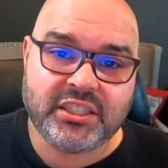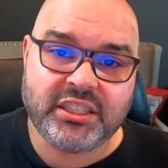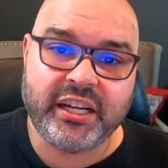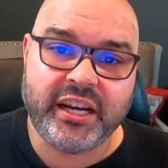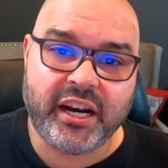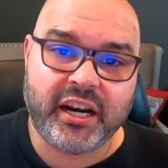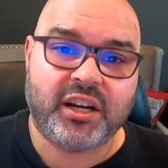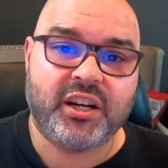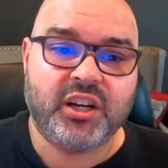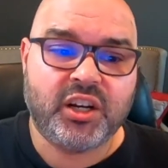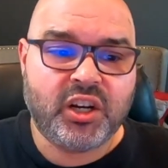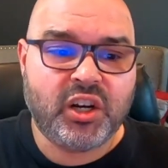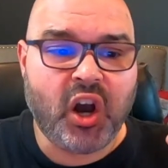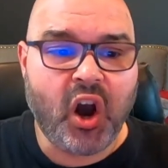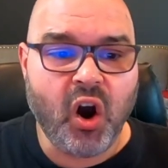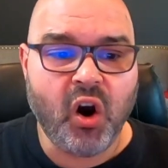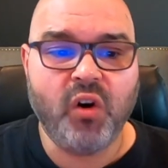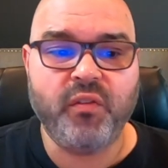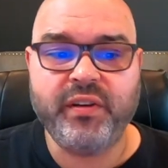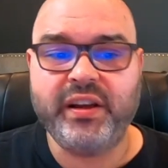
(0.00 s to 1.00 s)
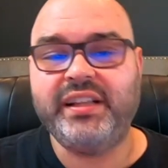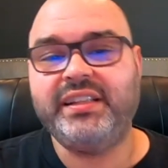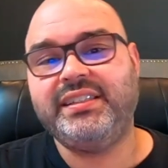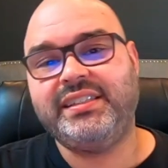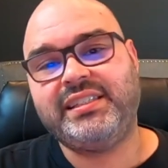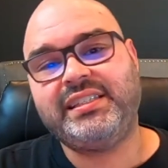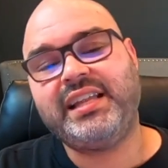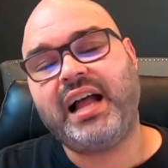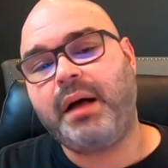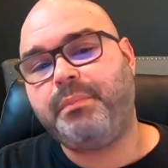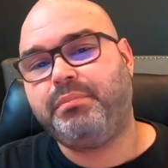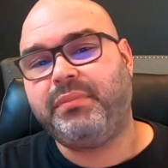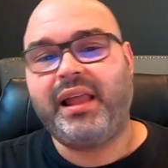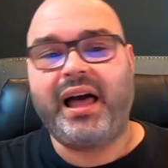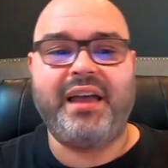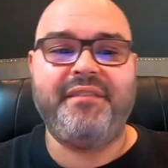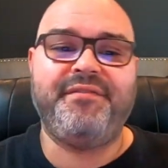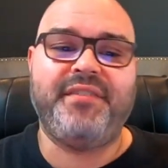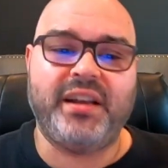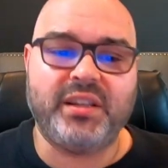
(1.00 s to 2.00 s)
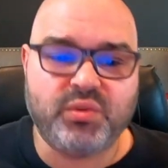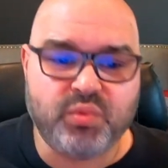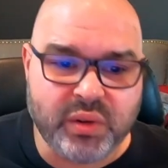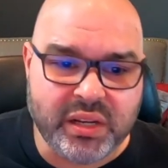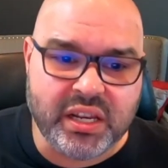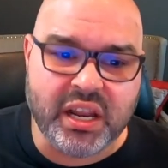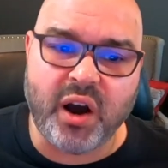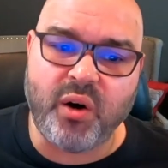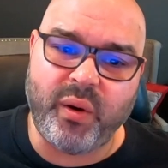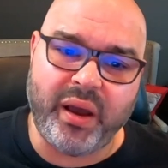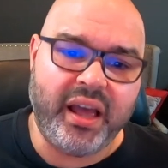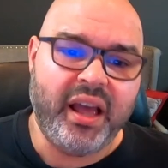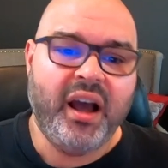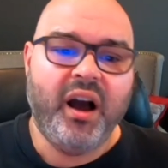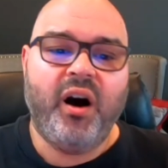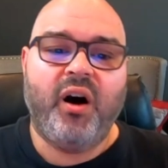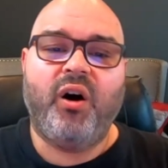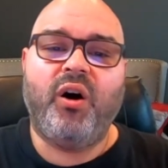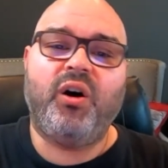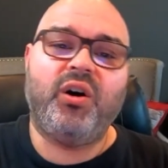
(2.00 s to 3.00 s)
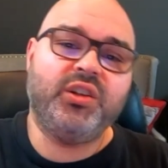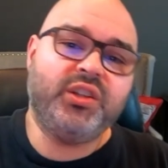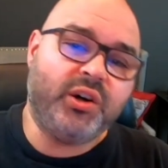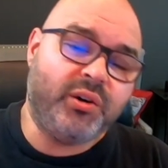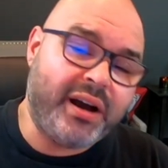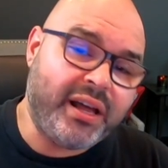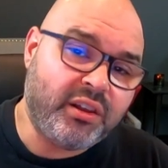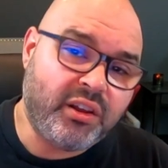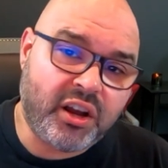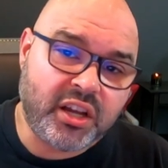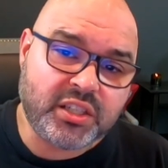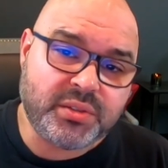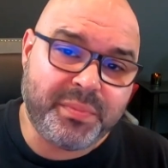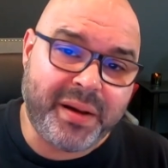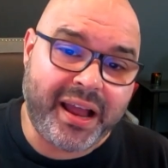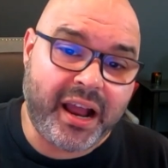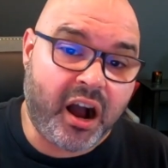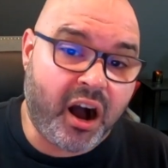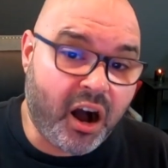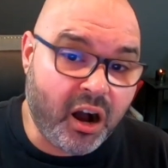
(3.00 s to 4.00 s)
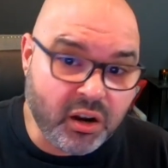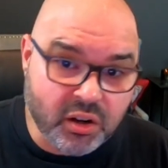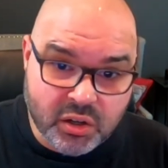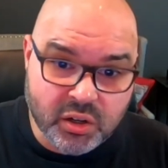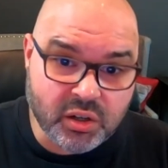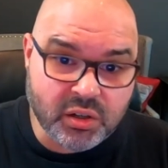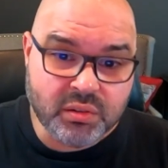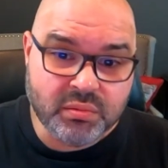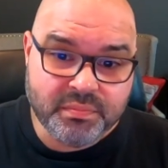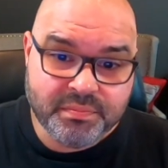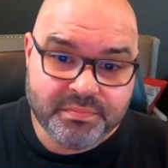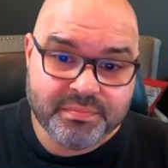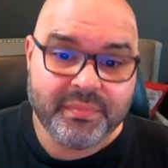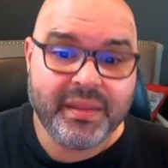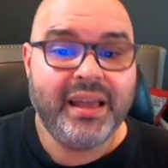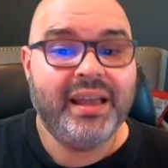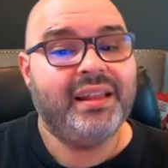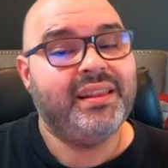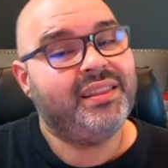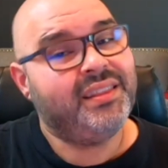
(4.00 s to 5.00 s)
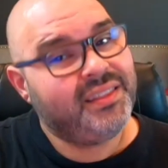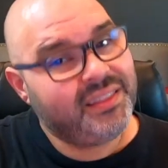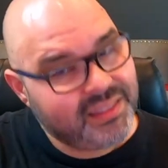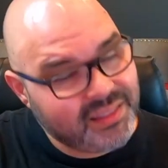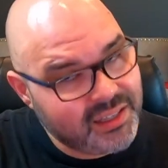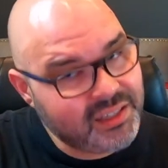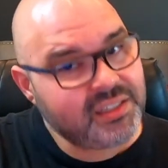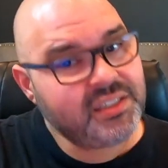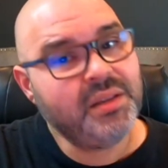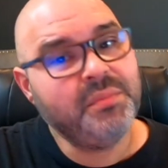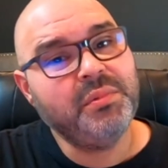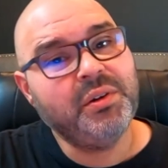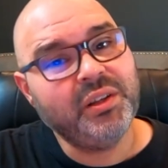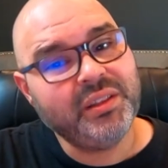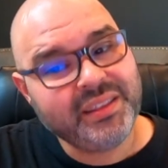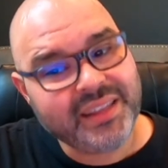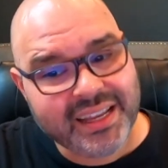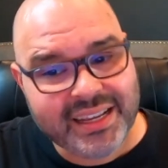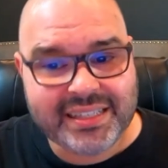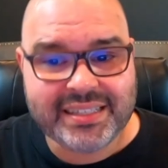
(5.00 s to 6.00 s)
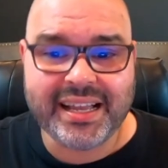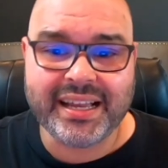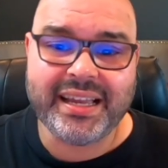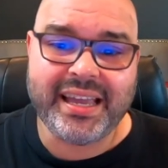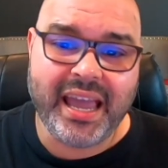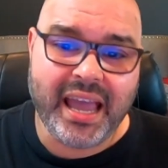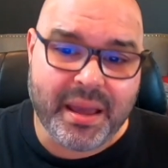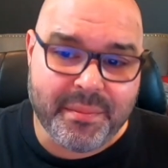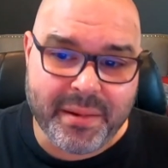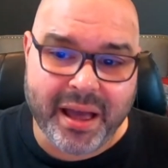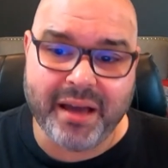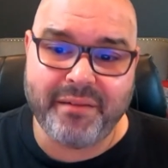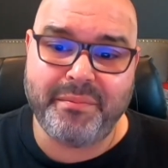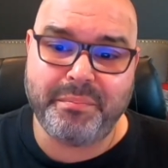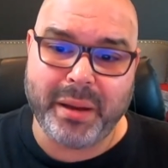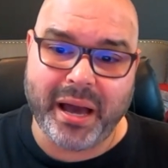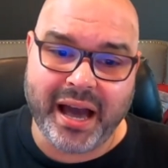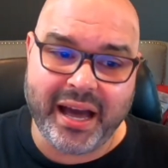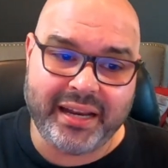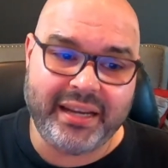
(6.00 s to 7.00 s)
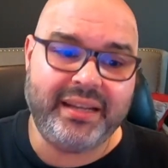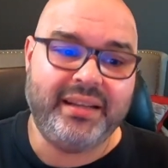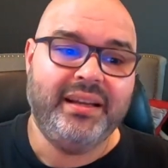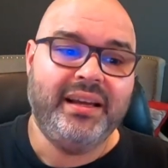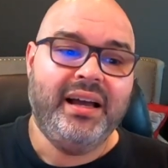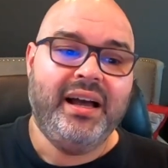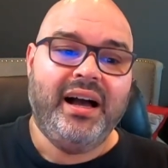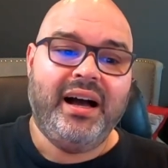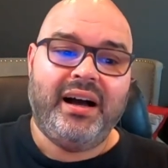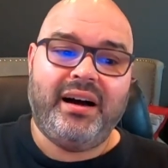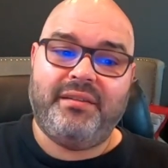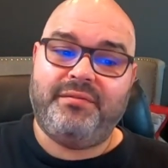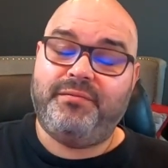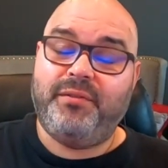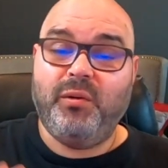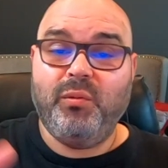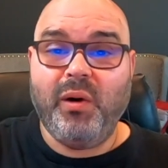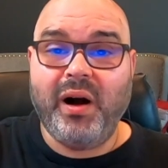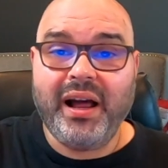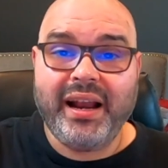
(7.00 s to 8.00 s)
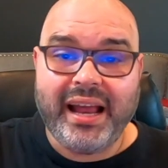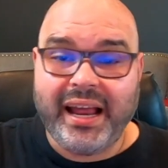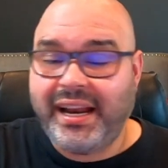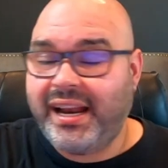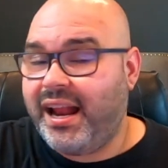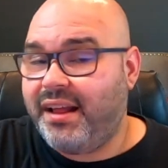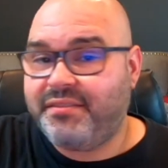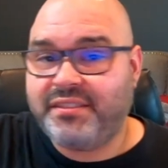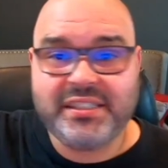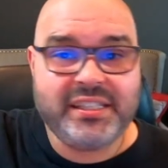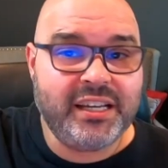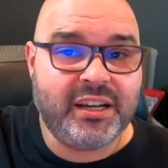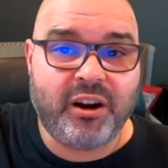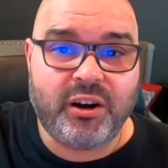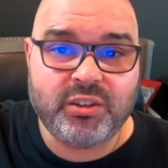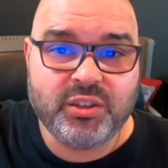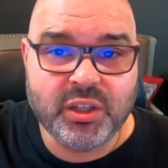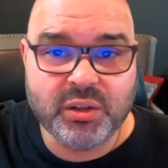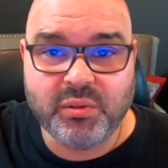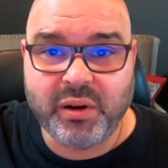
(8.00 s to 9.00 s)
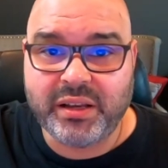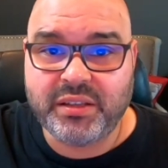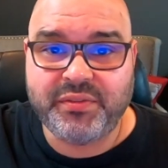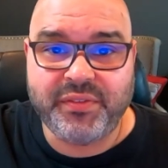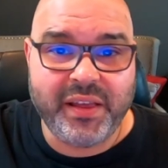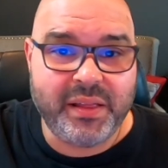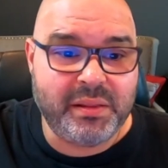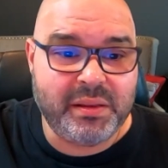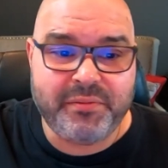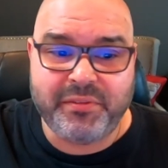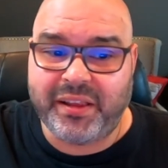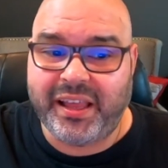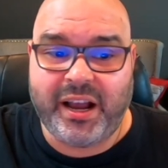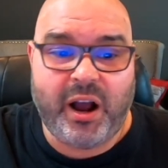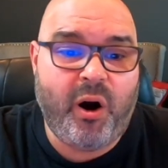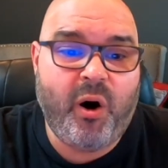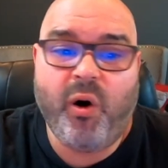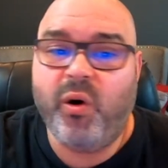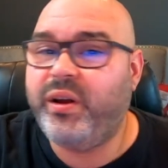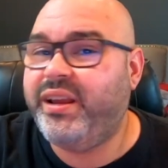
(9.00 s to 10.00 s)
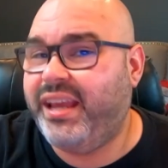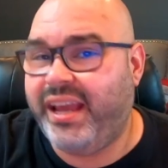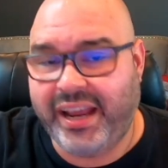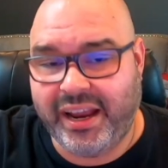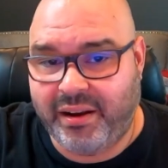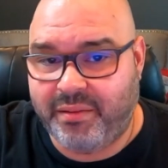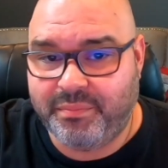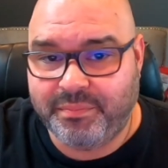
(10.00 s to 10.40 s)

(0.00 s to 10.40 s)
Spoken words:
year, COVID stopped life as we know it. Although I lost my uncle, there's some good things that came out about it. For one, I didn't have to see Cartoon Wise family for like a whole year.